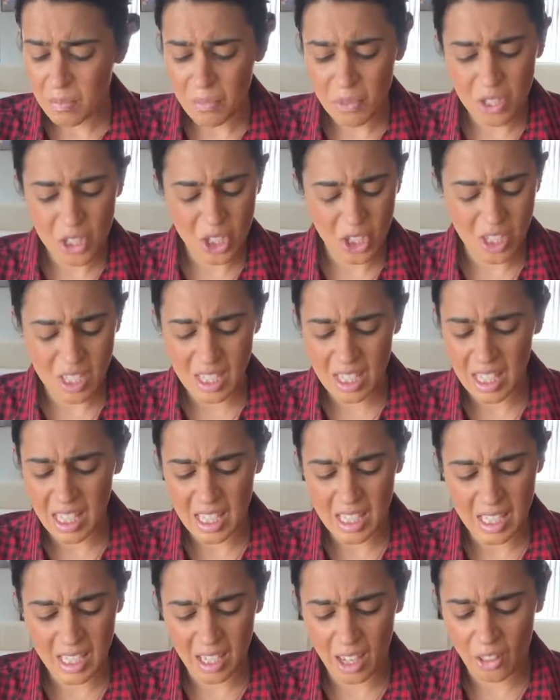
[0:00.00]
just
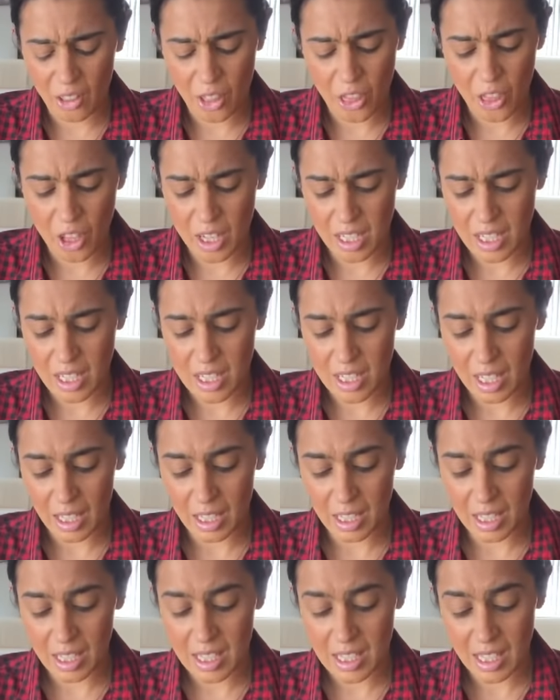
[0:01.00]
needs another 30
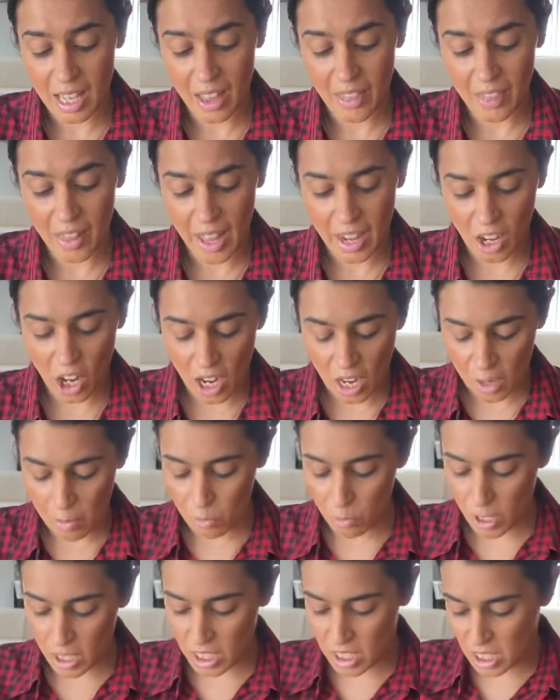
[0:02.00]
seconds and then I am
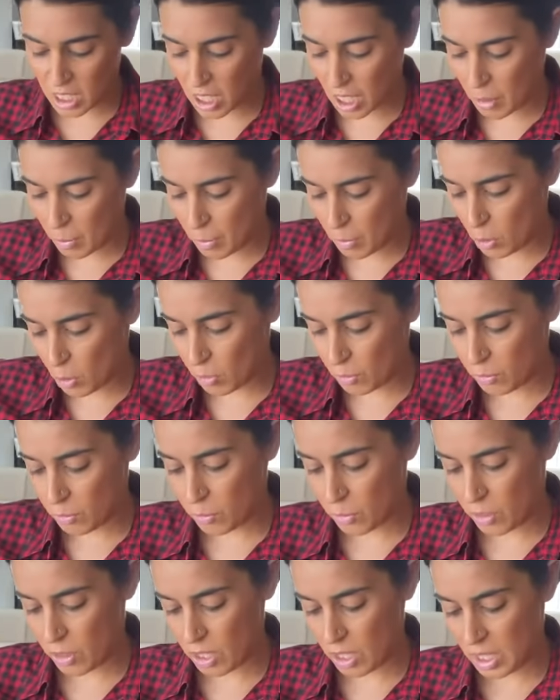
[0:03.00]
ready to come off
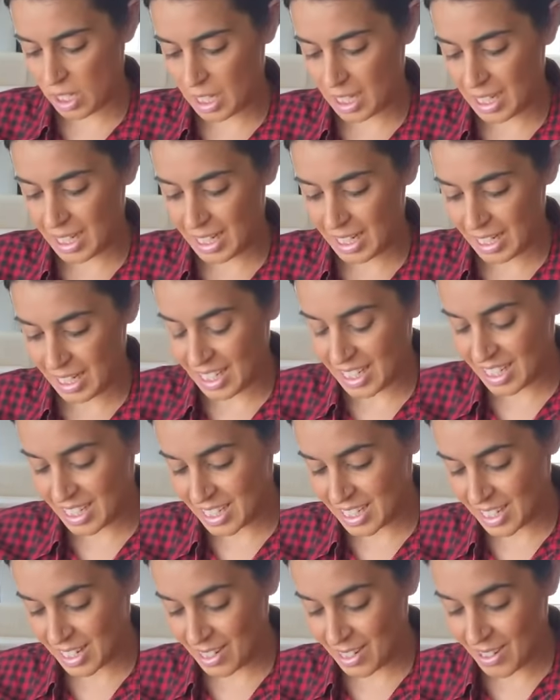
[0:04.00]
the heat.
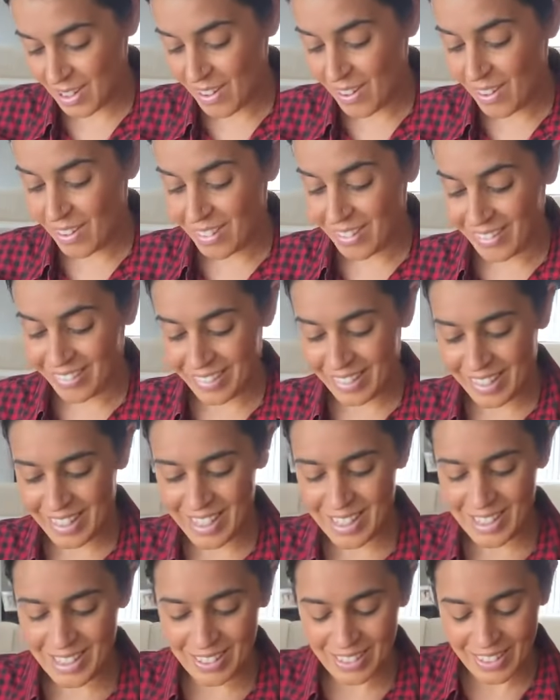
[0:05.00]

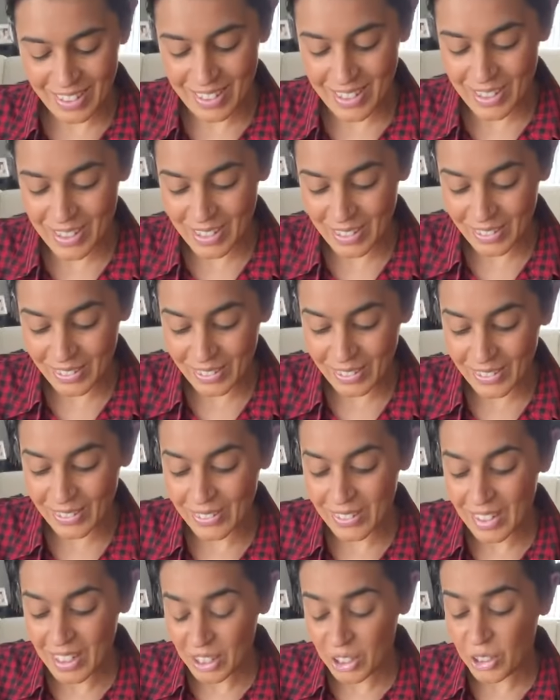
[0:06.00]
These look so
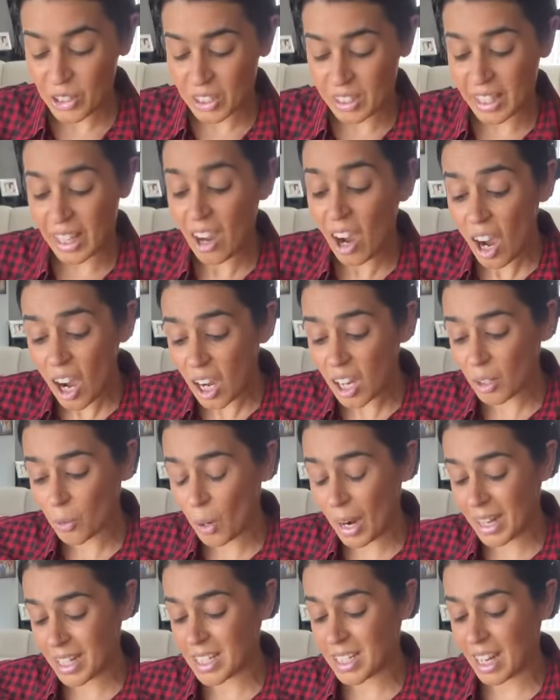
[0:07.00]
good. They are
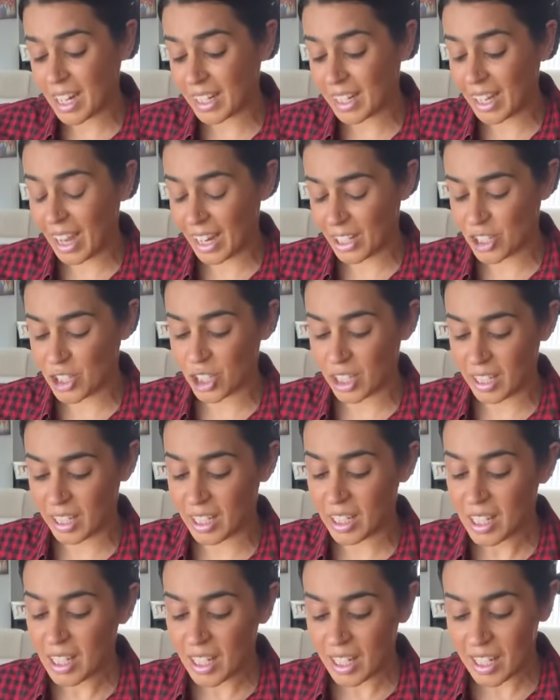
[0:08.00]
quite delicate
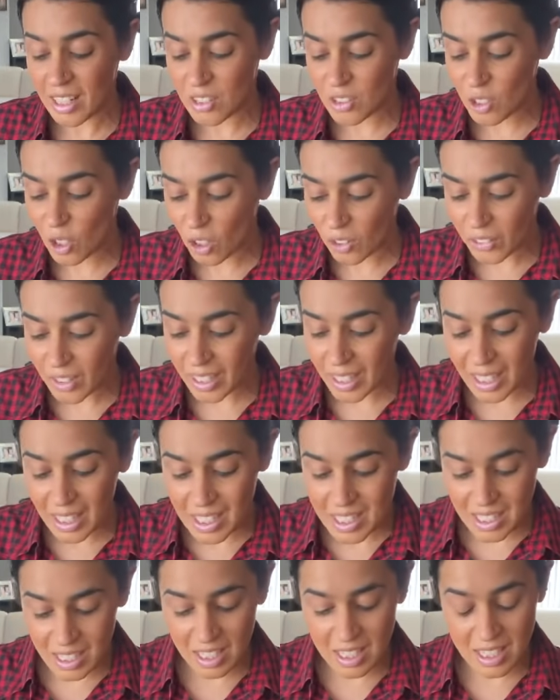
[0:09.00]
actually. It's not the
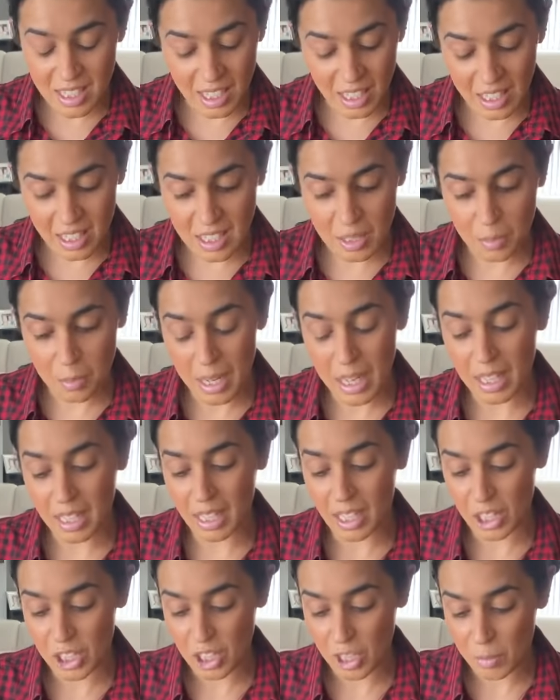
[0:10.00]
easiest thing to make
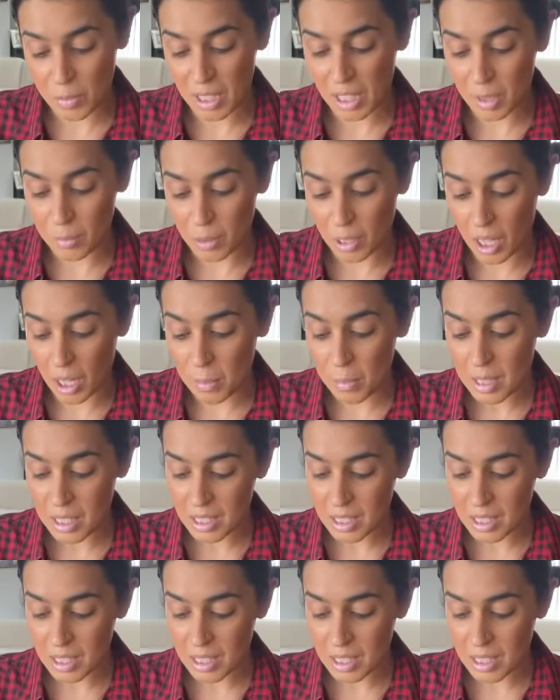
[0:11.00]
a Shami kebab,